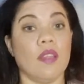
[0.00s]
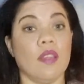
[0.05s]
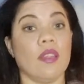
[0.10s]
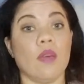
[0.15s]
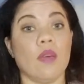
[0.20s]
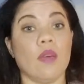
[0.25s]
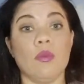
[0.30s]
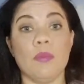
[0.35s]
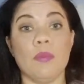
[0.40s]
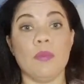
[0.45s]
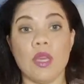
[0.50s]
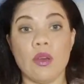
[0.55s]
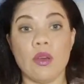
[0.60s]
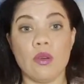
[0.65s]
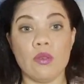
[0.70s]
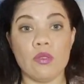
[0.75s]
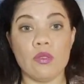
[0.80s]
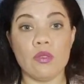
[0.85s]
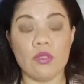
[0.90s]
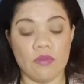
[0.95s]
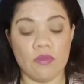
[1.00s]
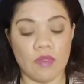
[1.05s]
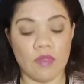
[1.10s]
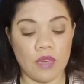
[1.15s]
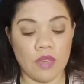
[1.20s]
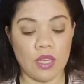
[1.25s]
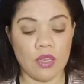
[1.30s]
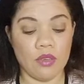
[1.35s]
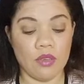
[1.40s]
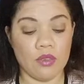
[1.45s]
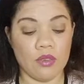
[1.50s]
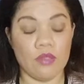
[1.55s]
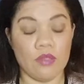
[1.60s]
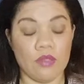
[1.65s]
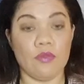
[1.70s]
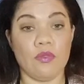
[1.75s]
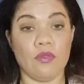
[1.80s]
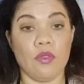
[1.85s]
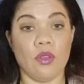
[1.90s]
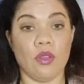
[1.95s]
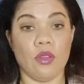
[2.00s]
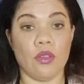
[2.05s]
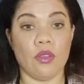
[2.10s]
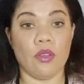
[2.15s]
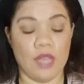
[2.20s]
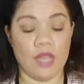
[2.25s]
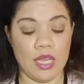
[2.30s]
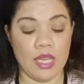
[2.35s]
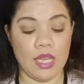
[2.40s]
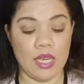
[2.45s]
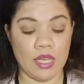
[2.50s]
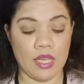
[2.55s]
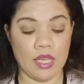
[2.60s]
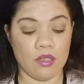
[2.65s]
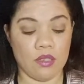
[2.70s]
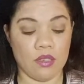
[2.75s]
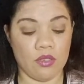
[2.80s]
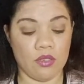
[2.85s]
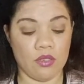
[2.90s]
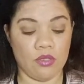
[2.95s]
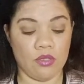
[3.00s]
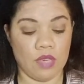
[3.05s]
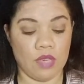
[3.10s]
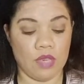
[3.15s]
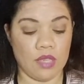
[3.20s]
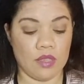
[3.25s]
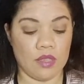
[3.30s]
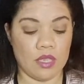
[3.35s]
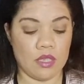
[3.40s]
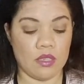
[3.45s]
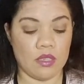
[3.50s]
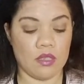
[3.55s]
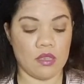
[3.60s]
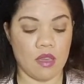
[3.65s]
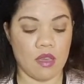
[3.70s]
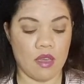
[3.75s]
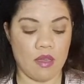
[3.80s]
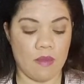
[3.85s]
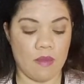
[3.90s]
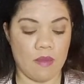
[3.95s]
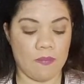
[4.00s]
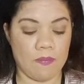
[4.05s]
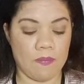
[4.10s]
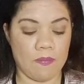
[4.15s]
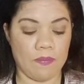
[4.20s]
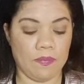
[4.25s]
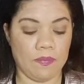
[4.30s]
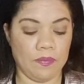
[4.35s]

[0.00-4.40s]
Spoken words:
that will be also very good for a lot of healing during this time.